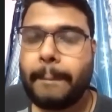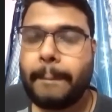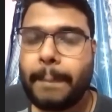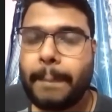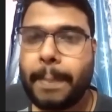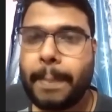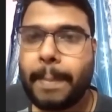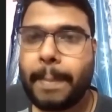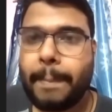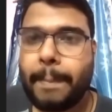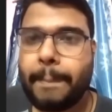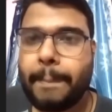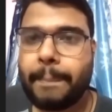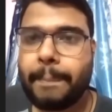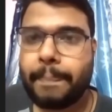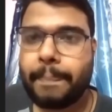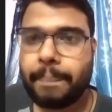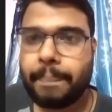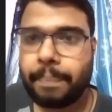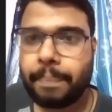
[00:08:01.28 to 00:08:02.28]

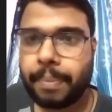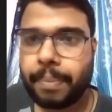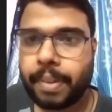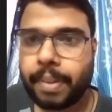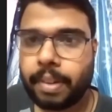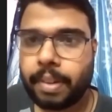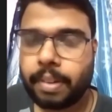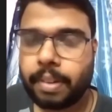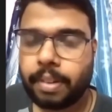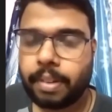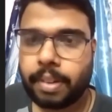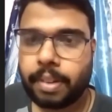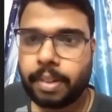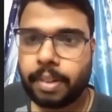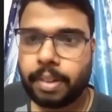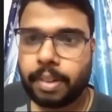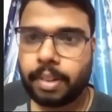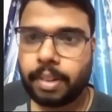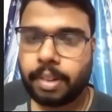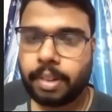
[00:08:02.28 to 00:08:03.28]

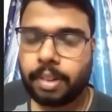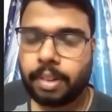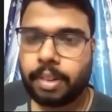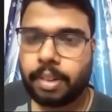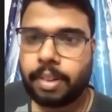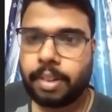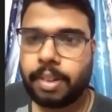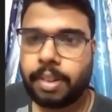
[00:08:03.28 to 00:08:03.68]
No one is speaking in this clip.